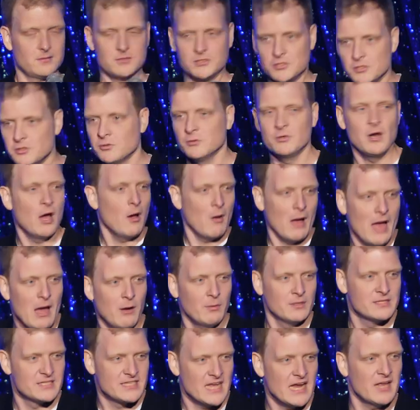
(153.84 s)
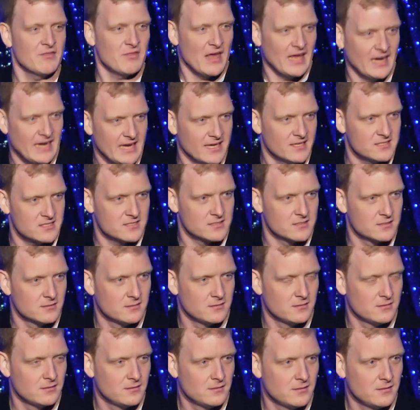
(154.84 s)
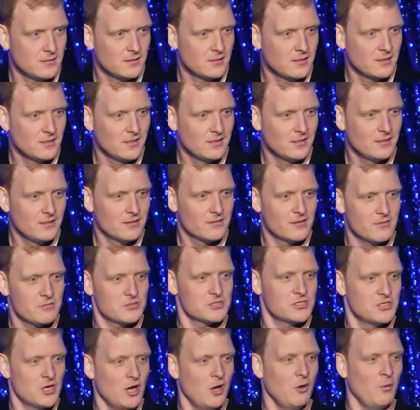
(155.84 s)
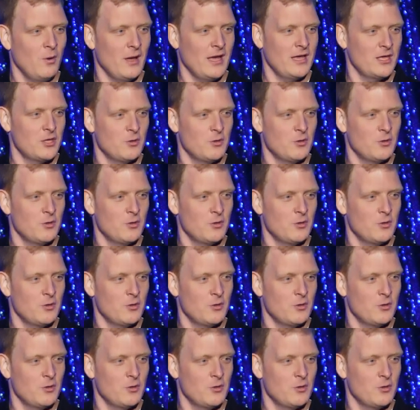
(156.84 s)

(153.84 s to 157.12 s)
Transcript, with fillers: Do you know how insane that is? There is no way